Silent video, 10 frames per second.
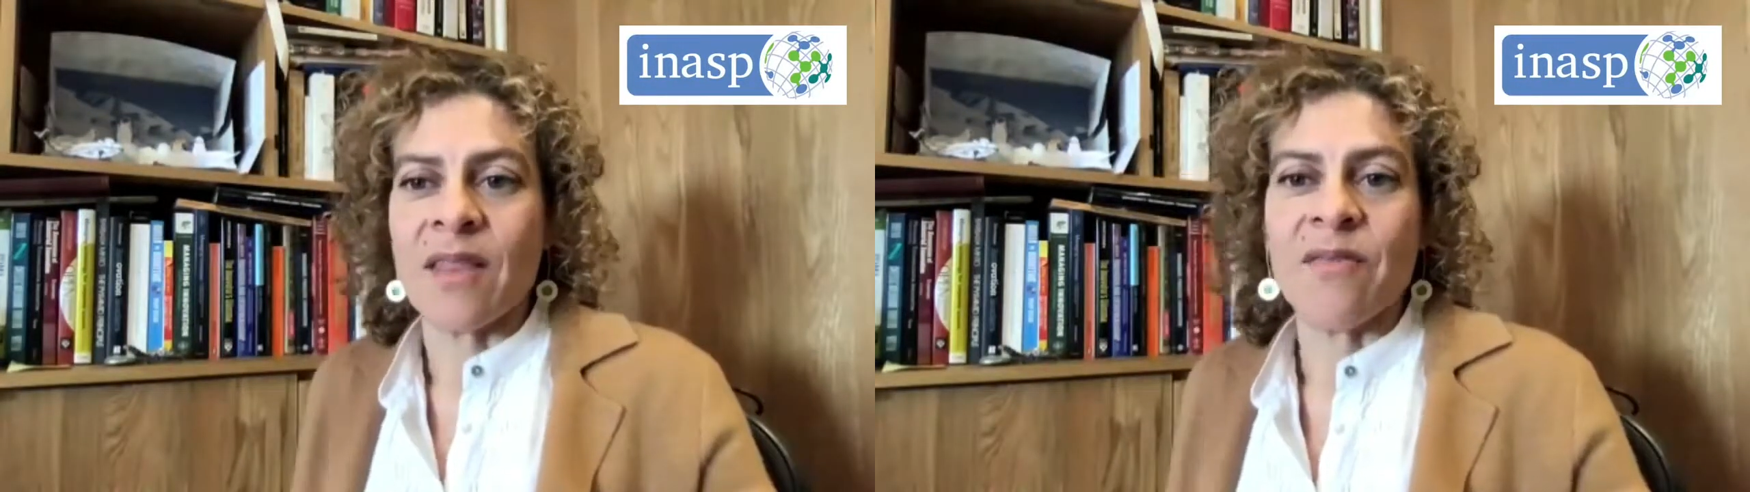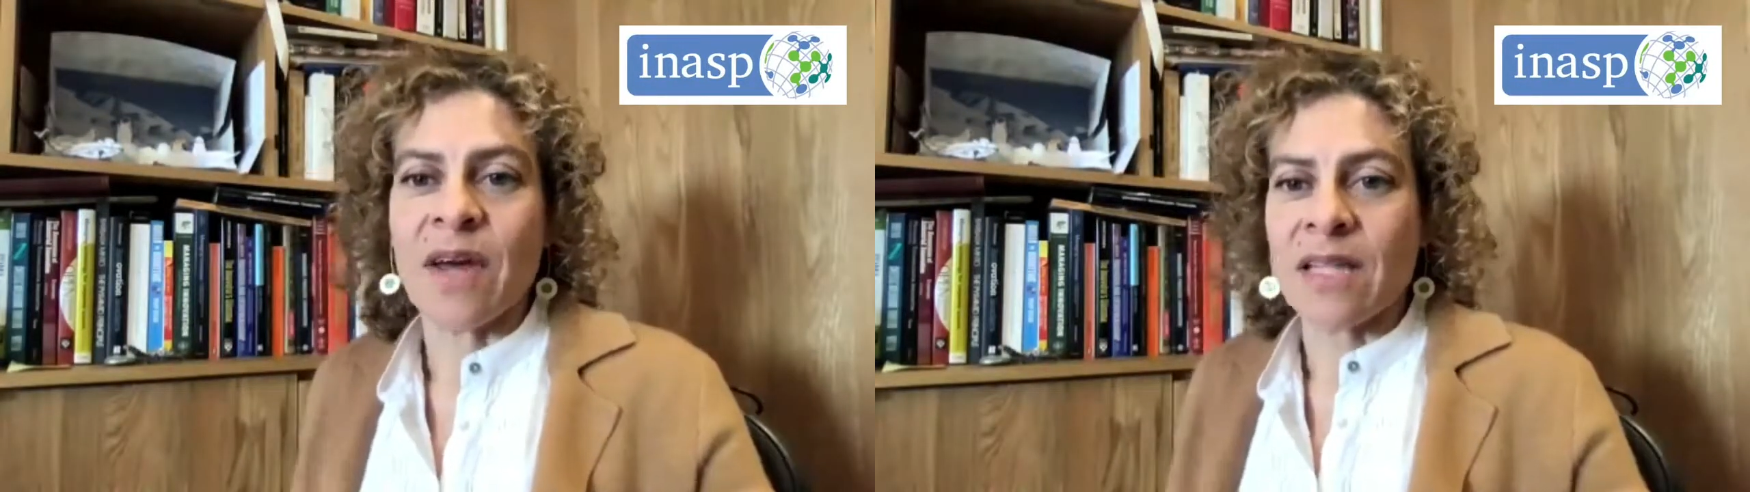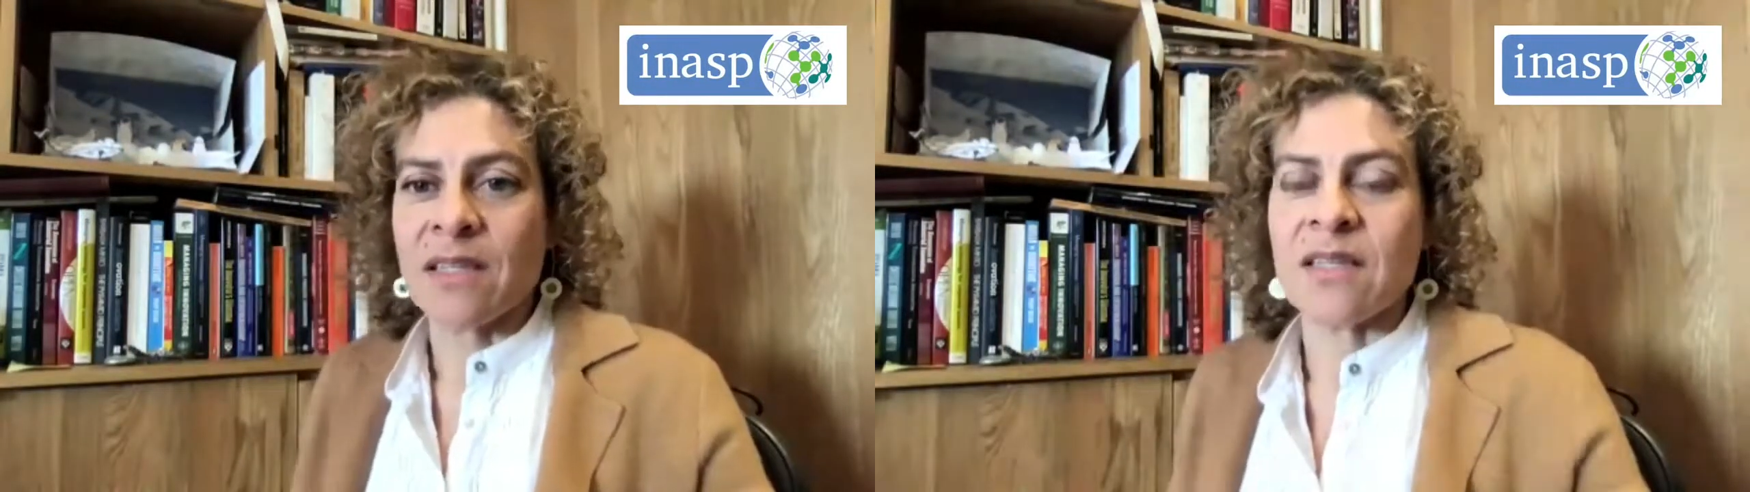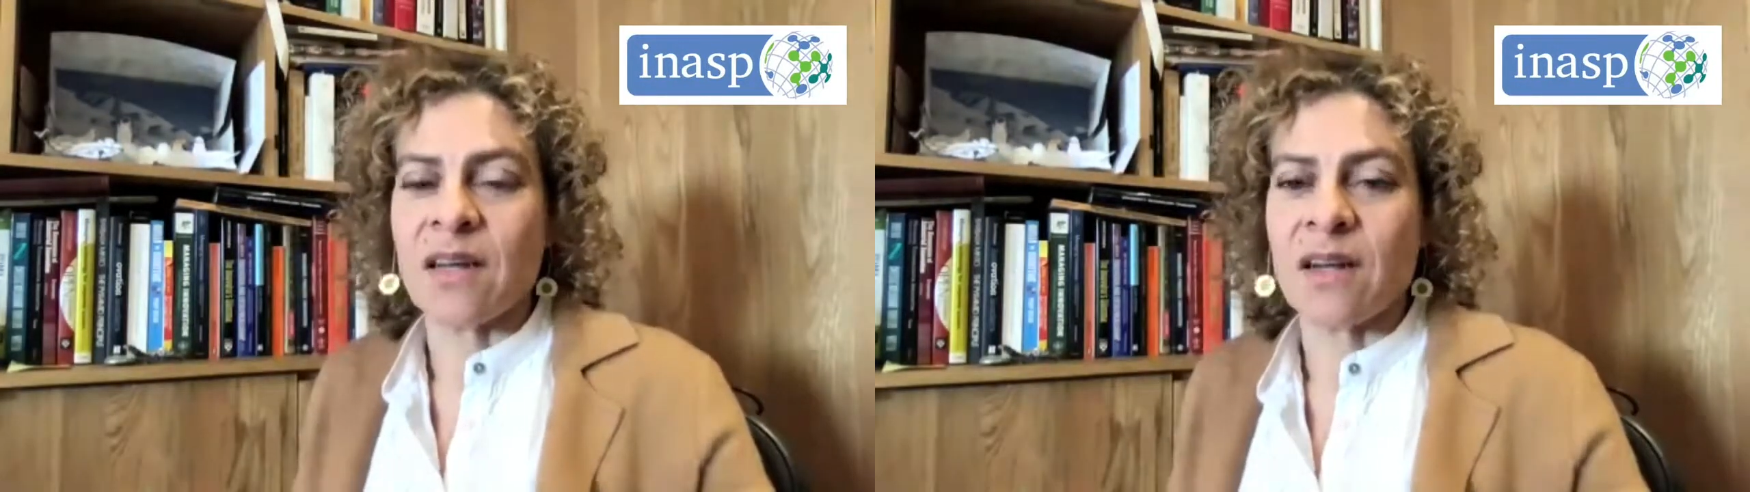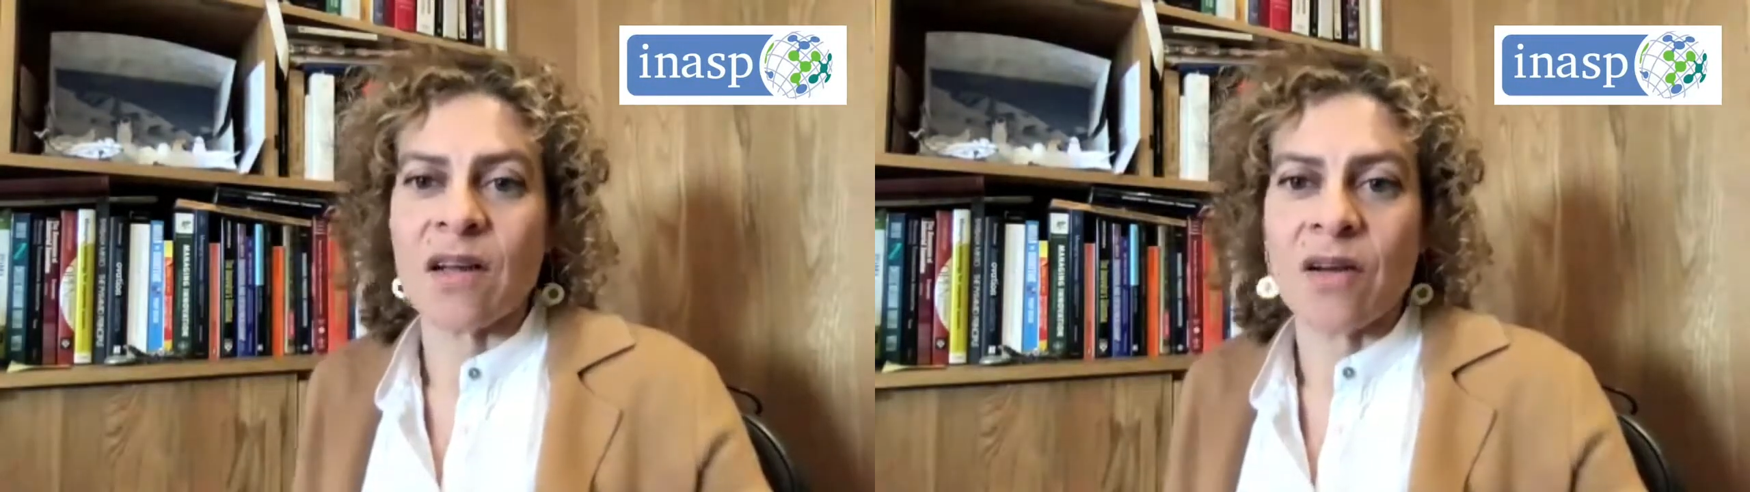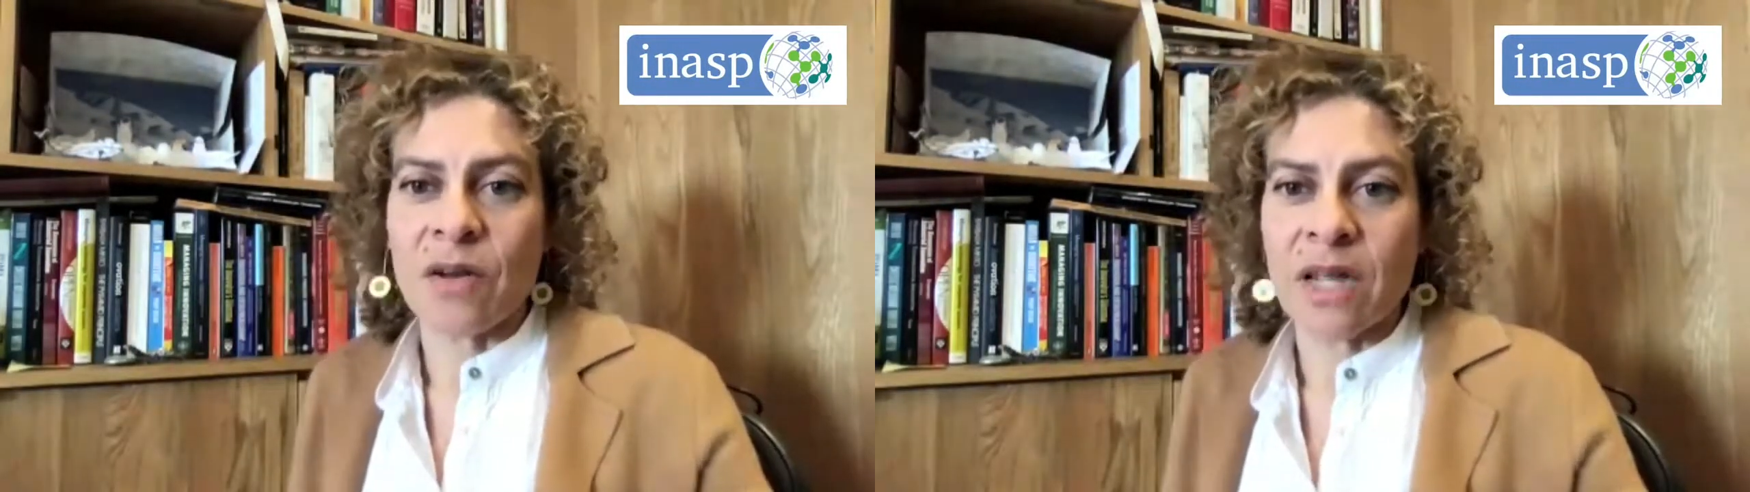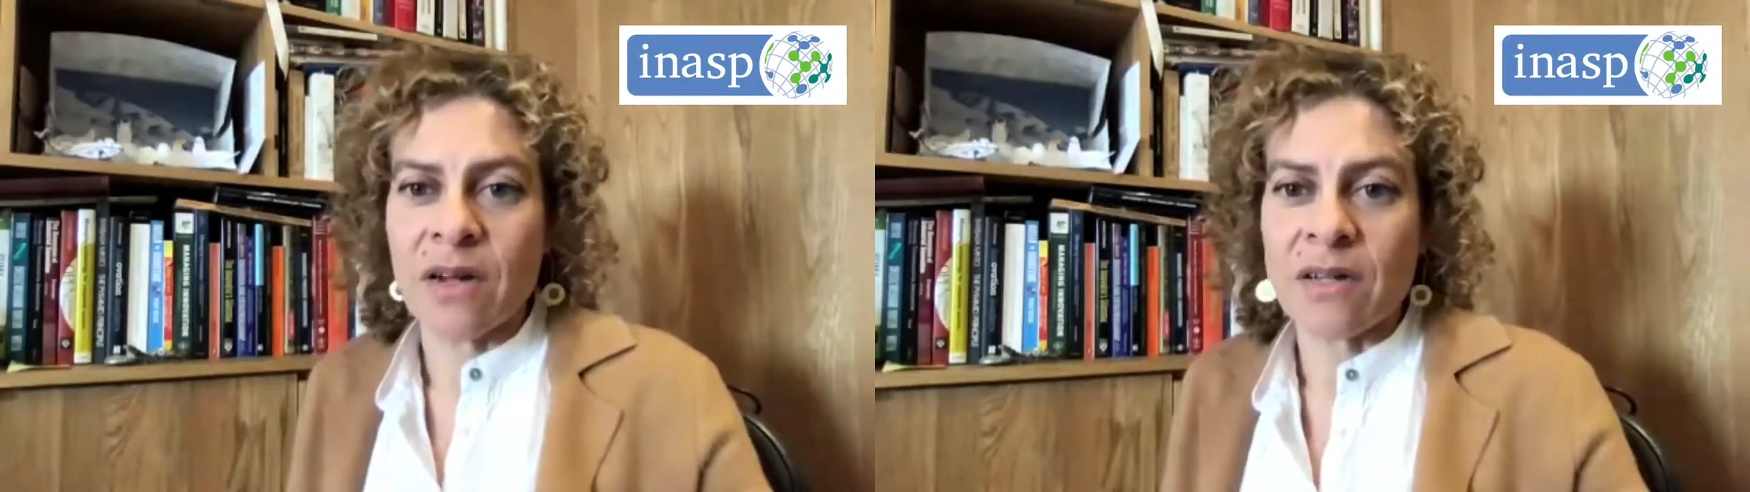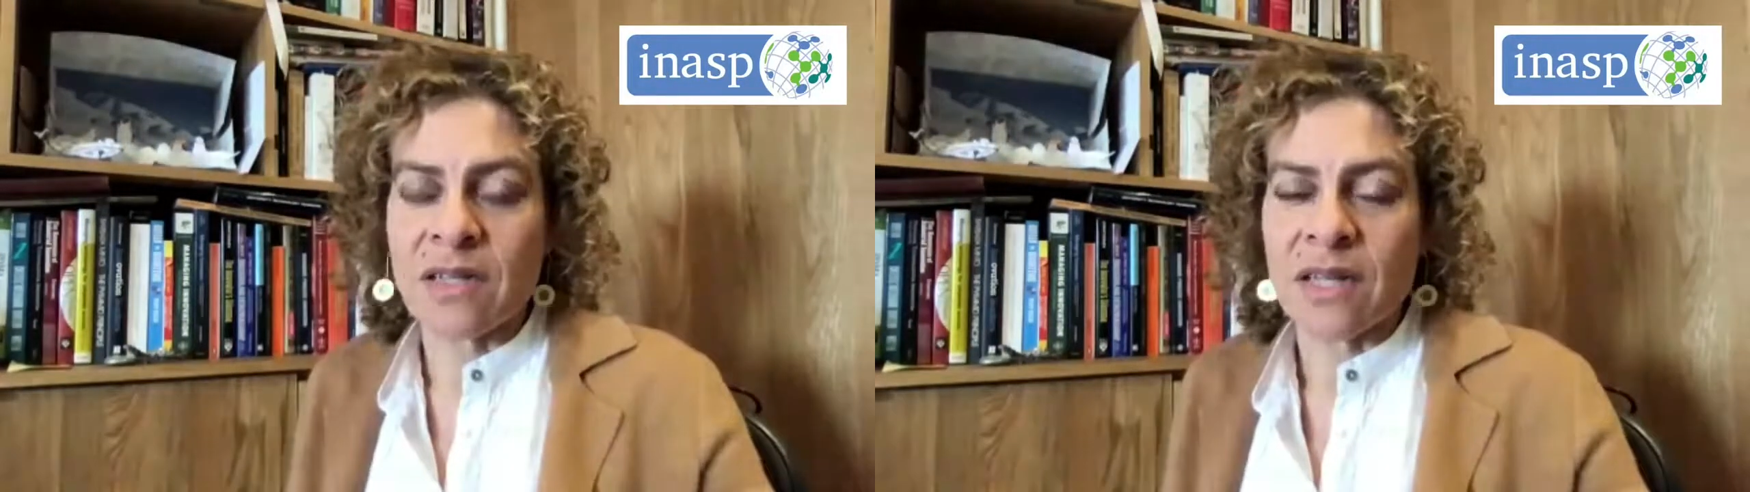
advance their careers